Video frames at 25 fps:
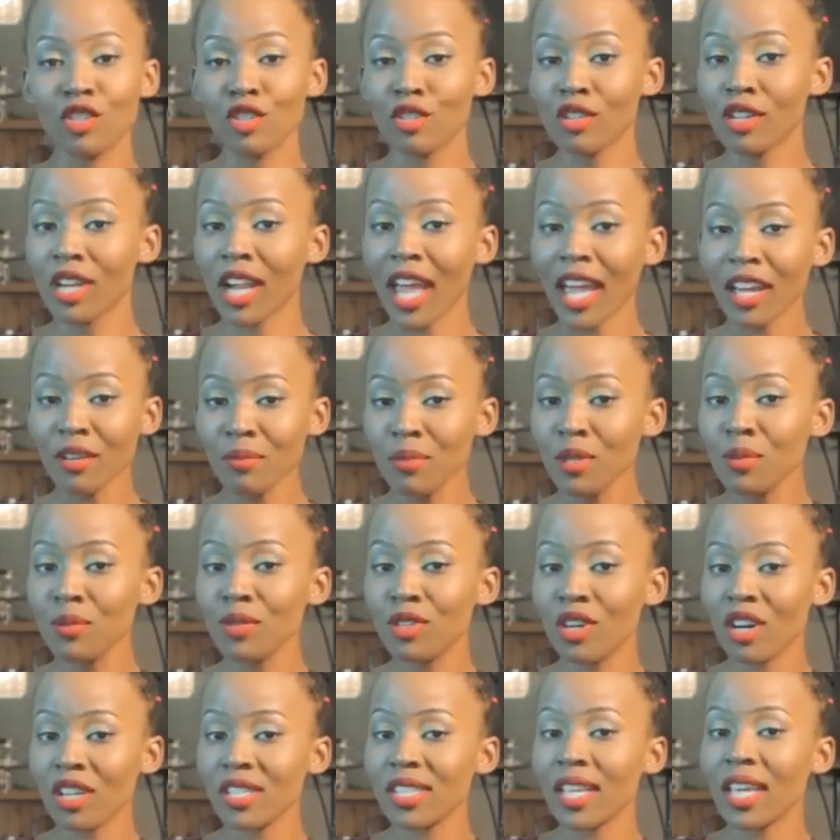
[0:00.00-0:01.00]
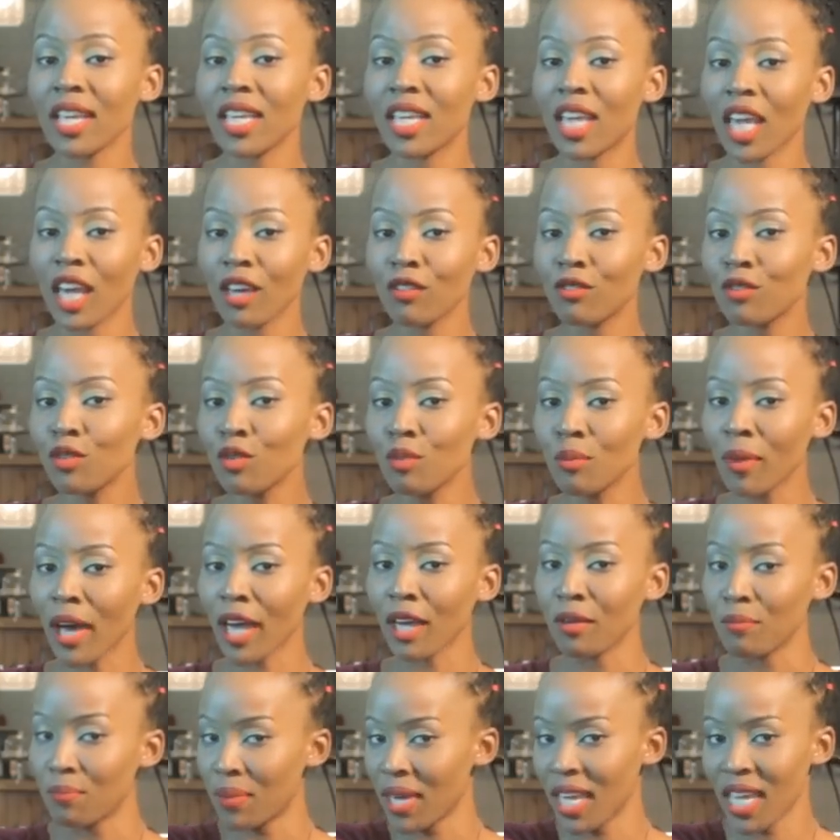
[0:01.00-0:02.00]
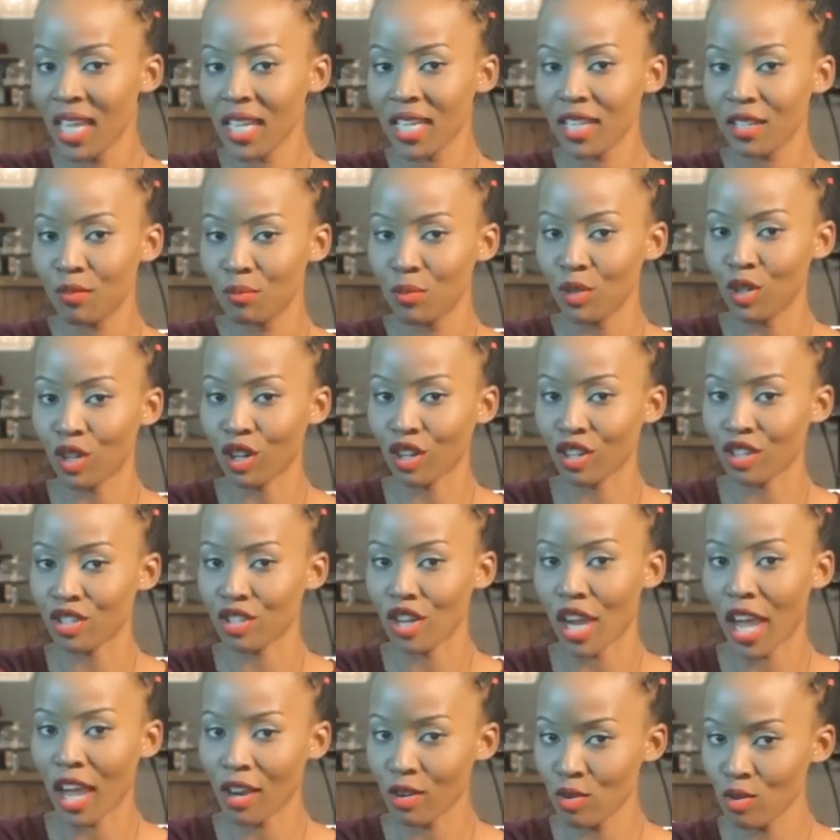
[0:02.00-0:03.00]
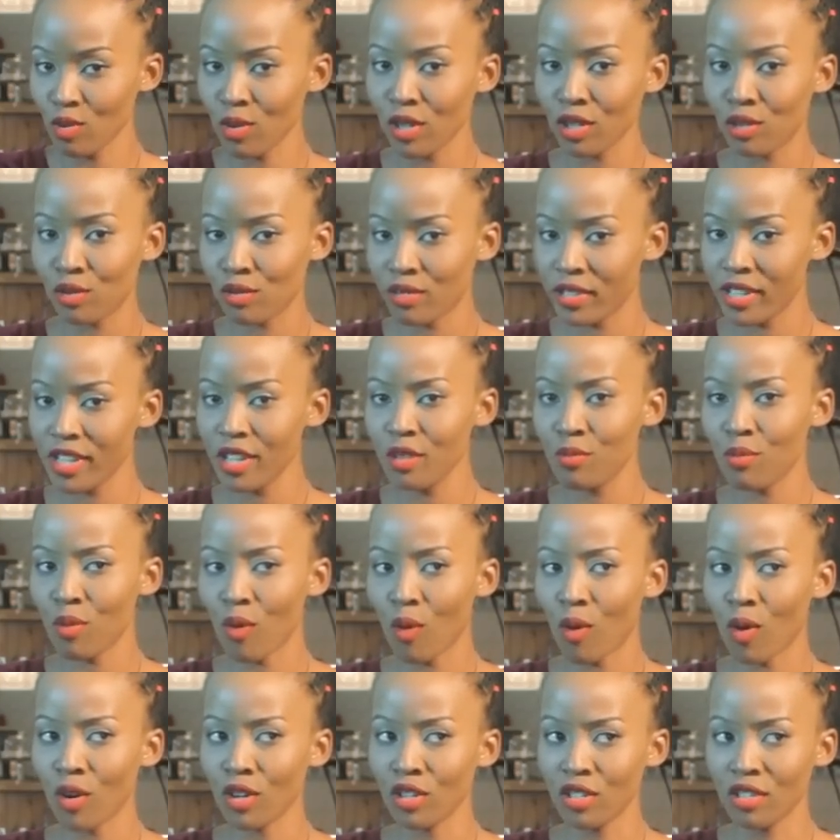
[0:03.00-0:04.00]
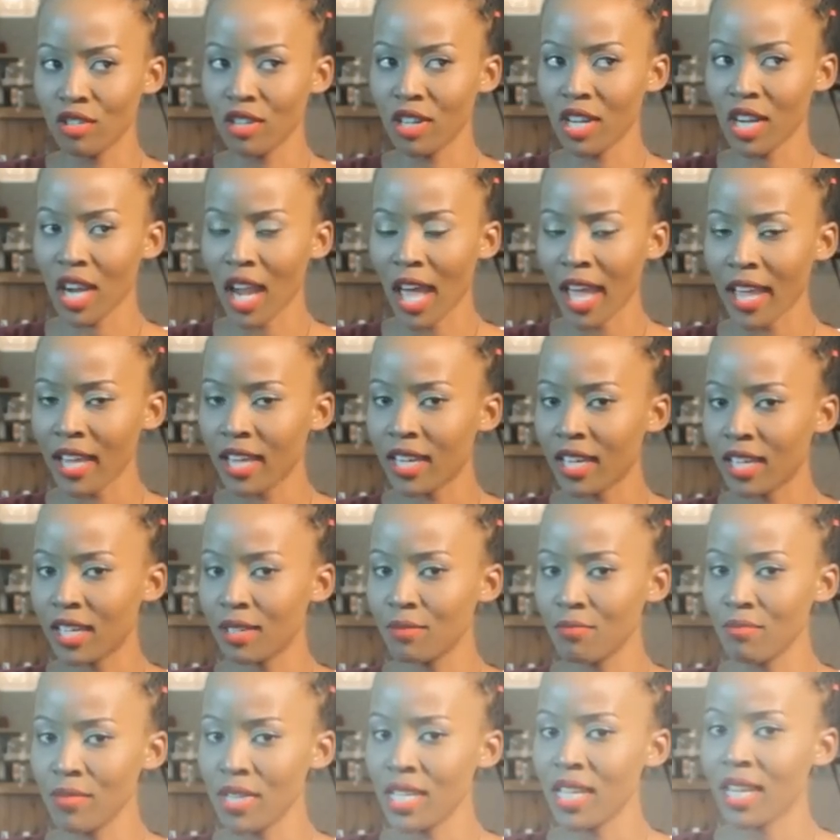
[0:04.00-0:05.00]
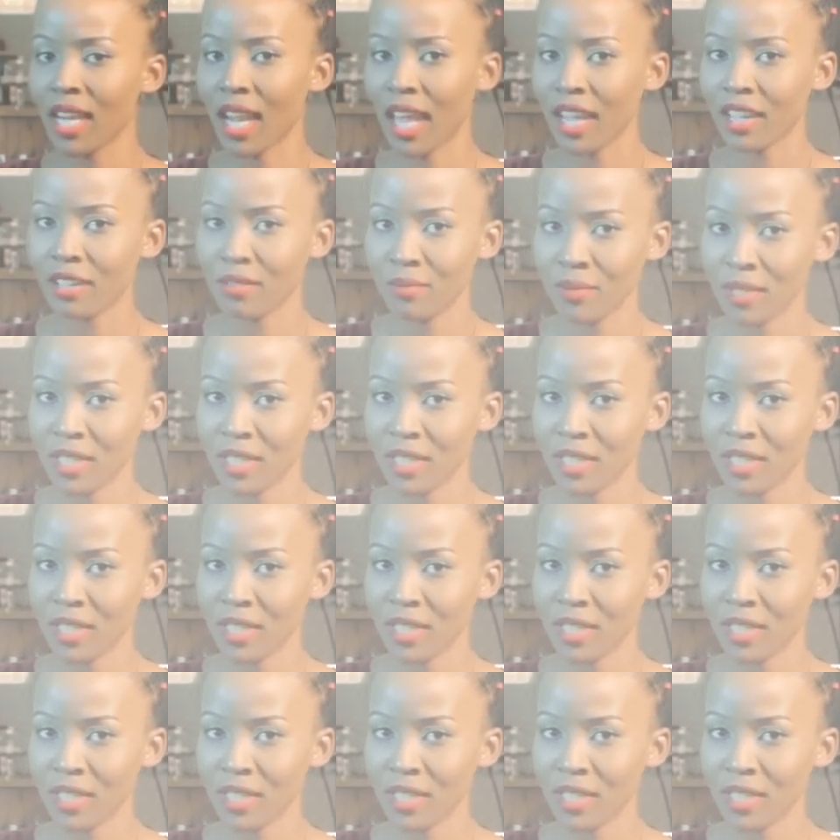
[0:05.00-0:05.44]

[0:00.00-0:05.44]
do you like me because I gave you my bed because you had nowhere to sleep, or you like me